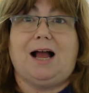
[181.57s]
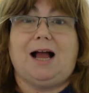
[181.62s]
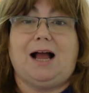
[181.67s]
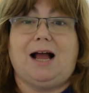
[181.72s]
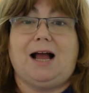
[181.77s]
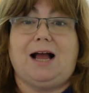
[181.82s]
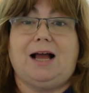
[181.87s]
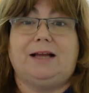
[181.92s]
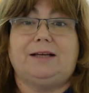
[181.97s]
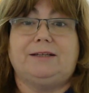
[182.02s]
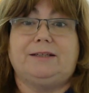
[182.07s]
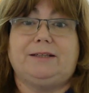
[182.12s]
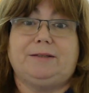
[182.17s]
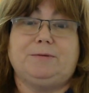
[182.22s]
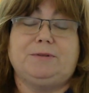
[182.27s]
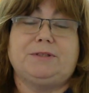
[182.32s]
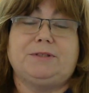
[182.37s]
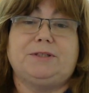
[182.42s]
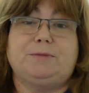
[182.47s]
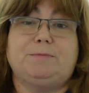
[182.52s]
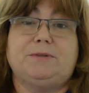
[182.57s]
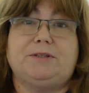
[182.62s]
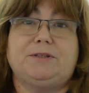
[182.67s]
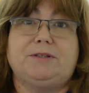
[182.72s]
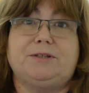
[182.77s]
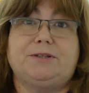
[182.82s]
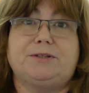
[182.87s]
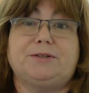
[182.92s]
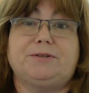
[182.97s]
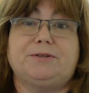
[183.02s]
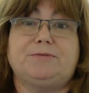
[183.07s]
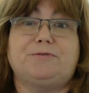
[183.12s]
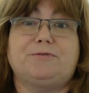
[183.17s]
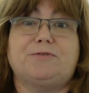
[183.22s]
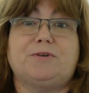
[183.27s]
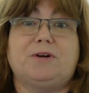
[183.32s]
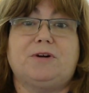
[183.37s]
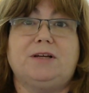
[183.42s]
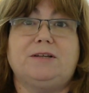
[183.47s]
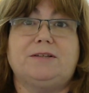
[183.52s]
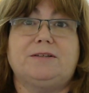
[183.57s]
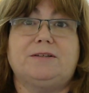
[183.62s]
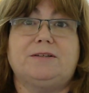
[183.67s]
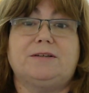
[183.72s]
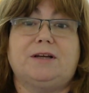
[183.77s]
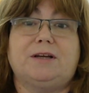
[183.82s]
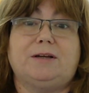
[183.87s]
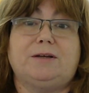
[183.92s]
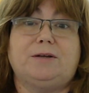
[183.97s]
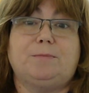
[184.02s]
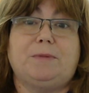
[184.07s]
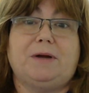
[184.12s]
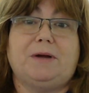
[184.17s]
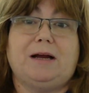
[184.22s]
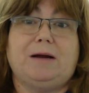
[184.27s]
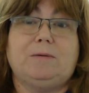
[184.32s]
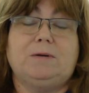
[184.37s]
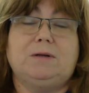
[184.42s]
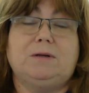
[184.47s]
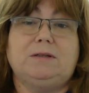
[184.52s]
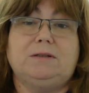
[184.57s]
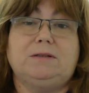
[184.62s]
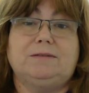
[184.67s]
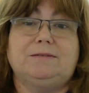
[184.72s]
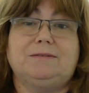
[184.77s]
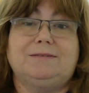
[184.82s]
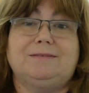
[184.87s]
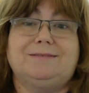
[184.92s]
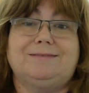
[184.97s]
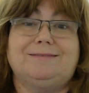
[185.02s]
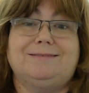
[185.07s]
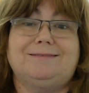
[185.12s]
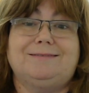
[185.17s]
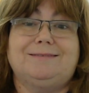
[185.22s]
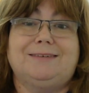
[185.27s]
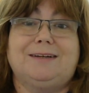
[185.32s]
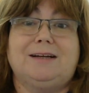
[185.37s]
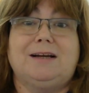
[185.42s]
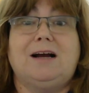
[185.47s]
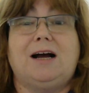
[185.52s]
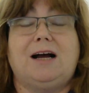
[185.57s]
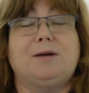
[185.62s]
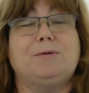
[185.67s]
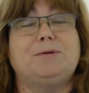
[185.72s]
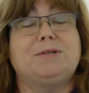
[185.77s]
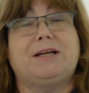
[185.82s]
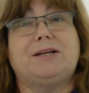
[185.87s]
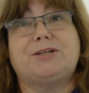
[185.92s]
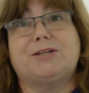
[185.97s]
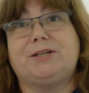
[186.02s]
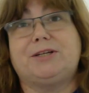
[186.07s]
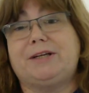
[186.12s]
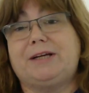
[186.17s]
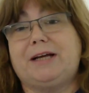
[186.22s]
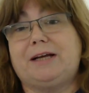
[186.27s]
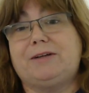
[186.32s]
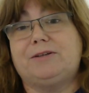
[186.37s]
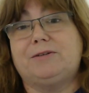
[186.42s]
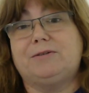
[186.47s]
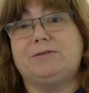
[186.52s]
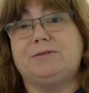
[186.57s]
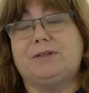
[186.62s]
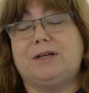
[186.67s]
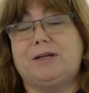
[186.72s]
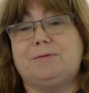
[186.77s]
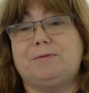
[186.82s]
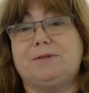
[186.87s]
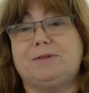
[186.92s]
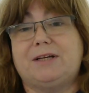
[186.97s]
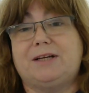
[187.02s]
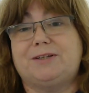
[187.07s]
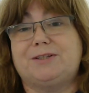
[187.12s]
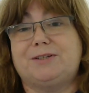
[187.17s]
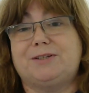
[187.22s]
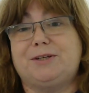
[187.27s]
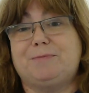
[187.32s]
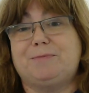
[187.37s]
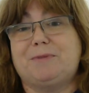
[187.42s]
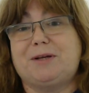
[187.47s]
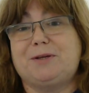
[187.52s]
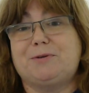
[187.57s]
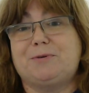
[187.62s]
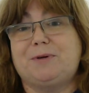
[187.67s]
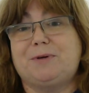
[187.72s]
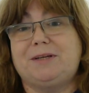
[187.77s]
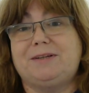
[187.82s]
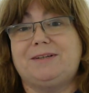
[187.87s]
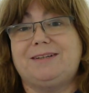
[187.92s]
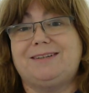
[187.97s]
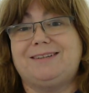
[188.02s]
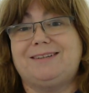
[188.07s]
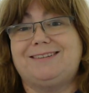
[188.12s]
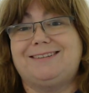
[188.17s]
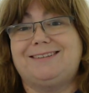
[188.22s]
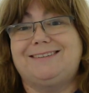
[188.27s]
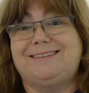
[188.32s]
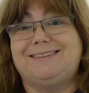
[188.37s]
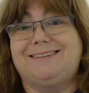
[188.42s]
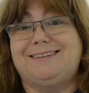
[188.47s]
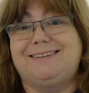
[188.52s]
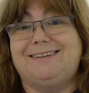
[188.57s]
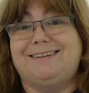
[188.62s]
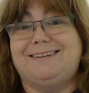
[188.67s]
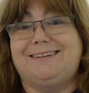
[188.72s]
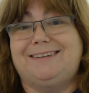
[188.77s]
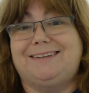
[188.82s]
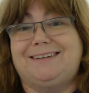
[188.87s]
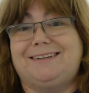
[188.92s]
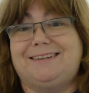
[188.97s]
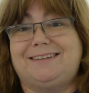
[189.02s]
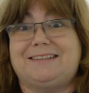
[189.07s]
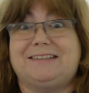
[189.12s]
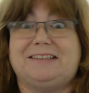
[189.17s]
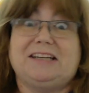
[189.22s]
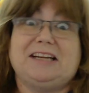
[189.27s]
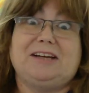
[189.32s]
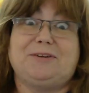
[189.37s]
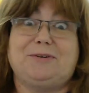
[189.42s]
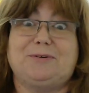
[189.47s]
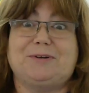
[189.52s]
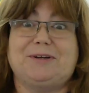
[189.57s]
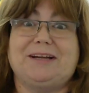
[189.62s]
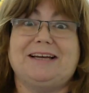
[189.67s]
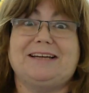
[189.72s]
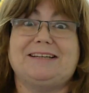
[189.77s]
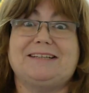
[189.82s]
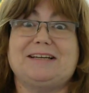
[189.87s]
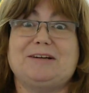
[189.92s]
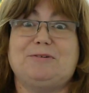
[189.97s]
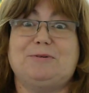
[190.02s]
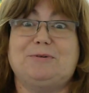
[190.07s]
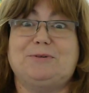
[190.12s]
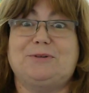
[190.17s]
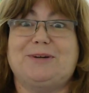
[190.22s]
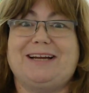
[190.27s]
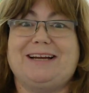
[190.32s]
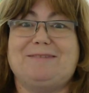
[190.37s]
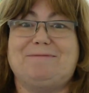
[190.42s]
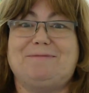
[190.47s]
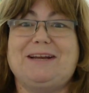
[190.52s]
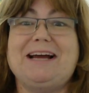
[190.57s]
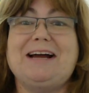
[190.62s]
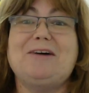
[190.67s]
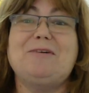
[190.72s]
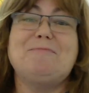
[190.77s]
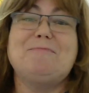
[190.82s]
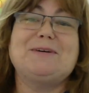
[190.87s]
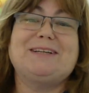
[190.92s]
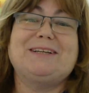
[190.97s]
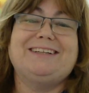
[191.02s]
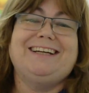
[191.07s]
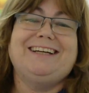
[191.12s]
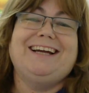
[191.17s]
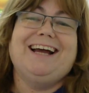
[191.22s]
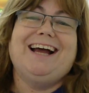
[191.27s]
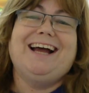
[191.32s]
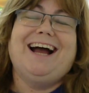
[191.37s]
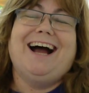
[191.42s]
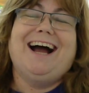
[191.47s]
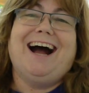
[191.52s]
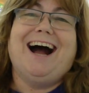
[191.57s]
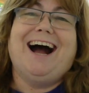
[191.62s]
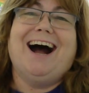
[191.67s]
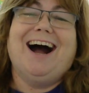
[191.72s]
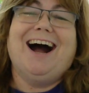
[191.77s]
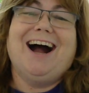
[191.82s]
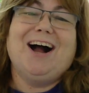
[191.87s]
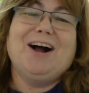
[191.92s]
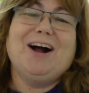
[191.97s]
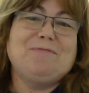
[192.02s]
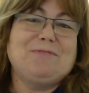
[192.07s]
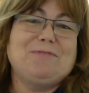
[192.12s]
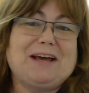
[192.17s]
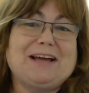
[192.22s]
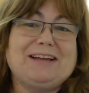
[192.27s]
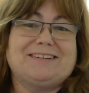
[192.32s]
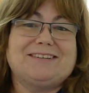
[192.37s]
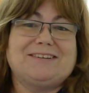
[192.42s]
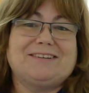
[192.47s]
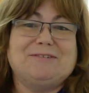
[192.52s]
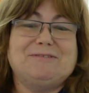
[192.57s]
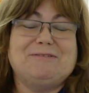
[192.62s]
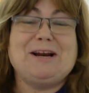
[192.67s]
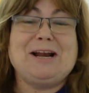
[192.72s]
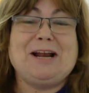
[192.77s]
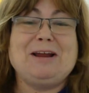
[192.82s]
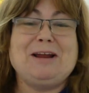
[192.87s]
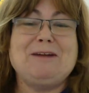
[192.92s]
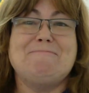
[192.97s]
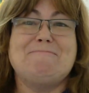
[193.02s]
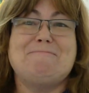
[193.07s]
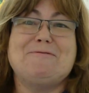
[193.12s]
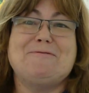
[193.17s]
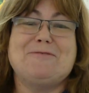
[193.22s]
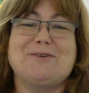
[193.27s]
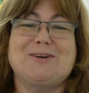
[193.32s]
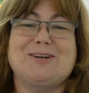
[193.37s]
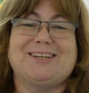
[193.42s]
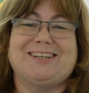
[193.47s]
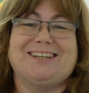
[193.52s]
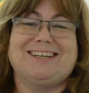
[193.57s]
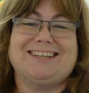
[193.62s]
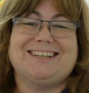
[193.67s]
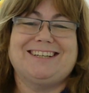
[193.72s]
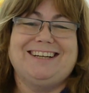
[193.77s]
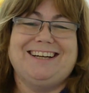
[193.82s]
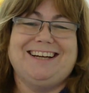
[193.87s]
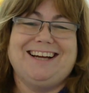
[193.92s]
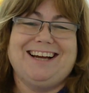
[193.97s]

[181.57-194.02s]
And he was in a position of trust and power. I was actually an adult. I was actually in my 20s. So now you can guess how old I am now, but that's not really important.